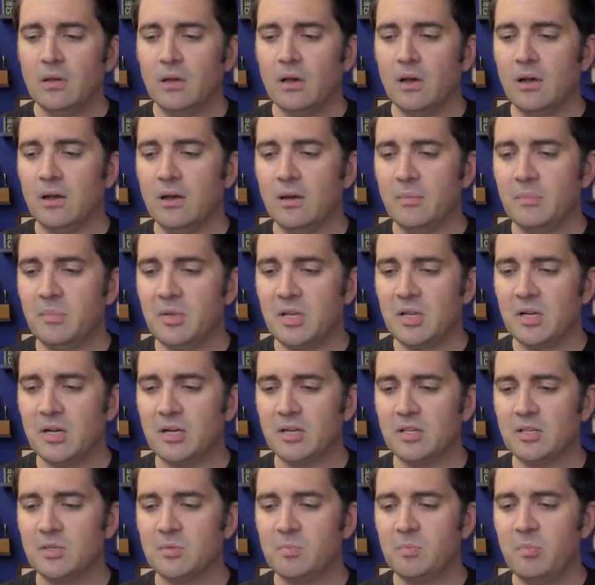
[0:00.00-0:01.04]
Um,
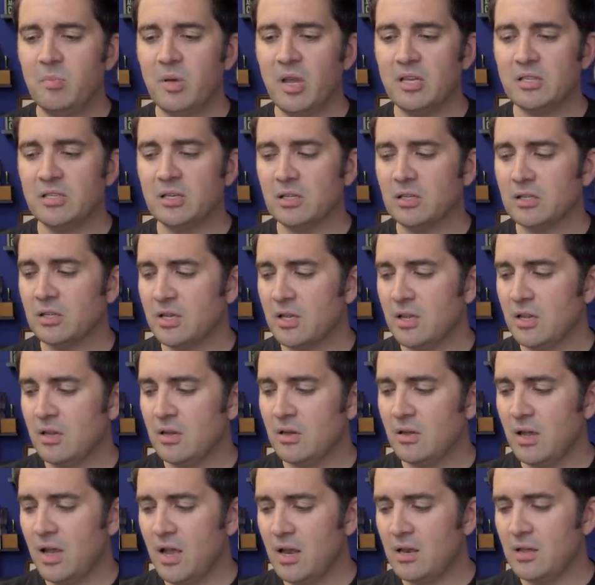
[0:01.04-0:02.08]
because
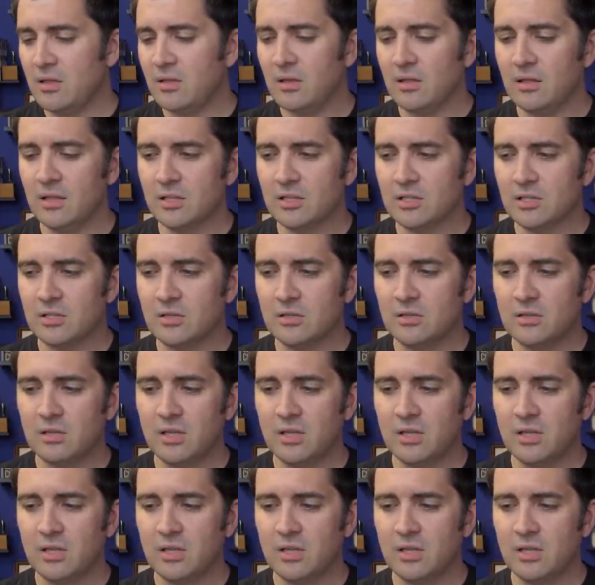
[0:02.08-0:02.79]
basically anything that's,